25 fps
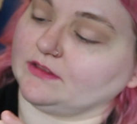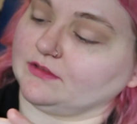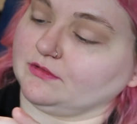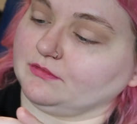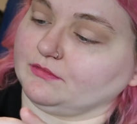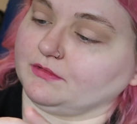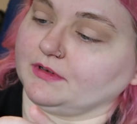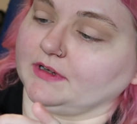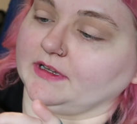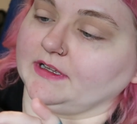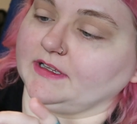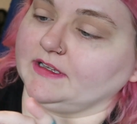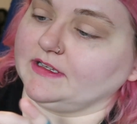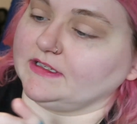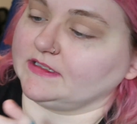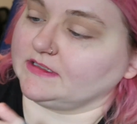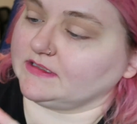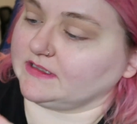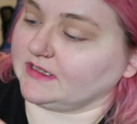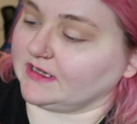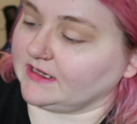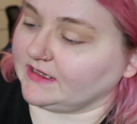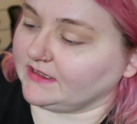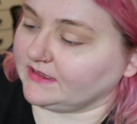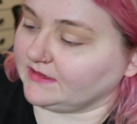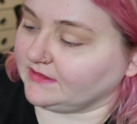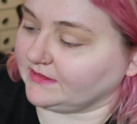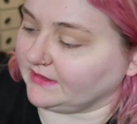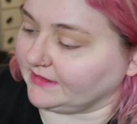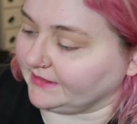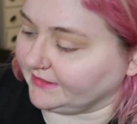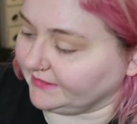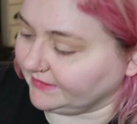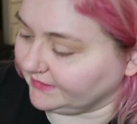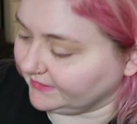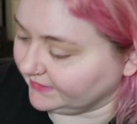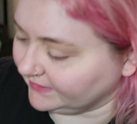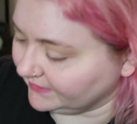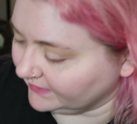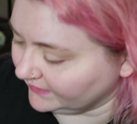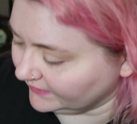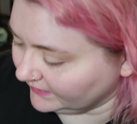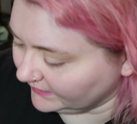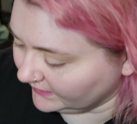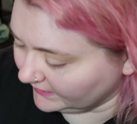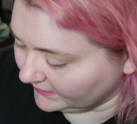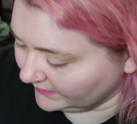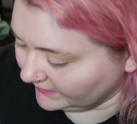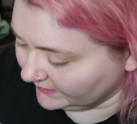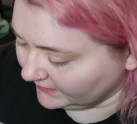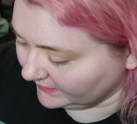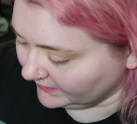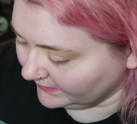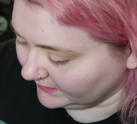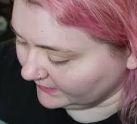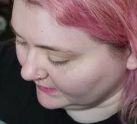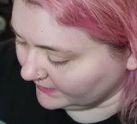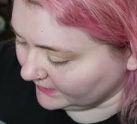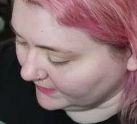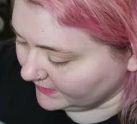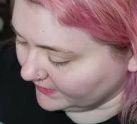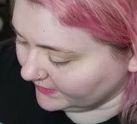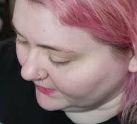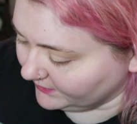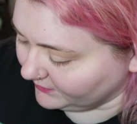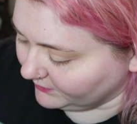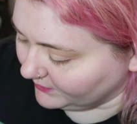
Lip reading: the red. It's kind of like a